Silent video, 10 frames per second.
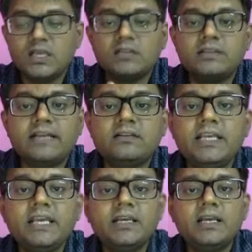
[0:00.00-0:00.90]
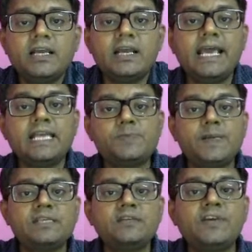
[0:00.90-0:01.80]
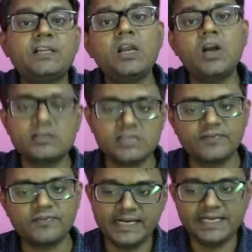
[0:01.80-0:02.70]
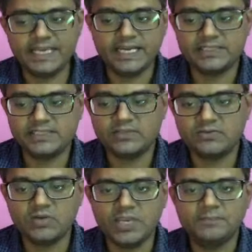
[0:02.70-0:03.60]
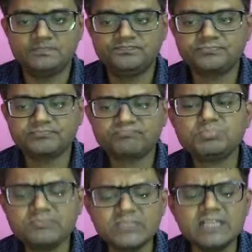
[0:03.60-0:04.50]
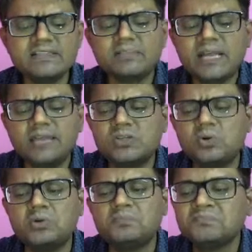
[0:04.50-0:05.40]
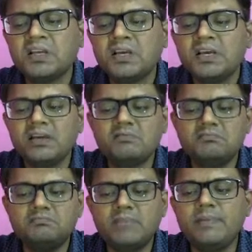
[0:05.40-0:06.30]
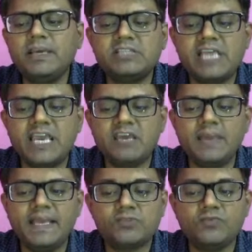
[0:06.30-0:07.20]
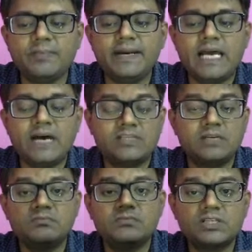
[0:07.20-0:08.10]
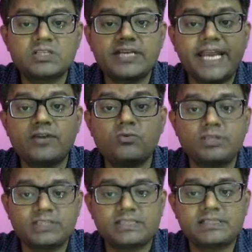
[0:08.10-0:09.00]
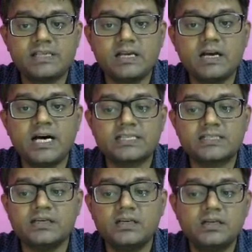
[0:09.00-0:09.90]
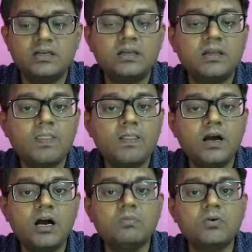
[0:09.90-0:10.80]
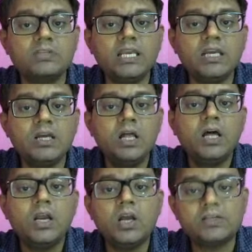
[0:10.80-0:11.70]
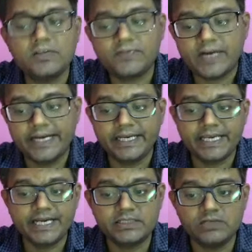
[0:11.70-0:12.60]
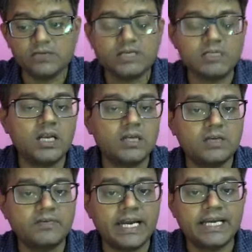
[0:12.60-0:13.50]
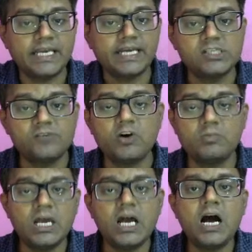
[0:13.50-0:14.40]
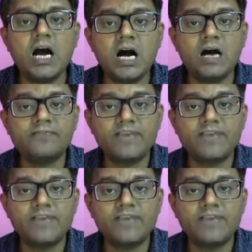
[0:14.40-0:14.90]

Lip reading: then the expression for the loss of kinetic energy. Okay, sometimes maybe JE means we might have some straight questions asked about the loss of kinetic energy. What is the loss of kinetic energy formula? Half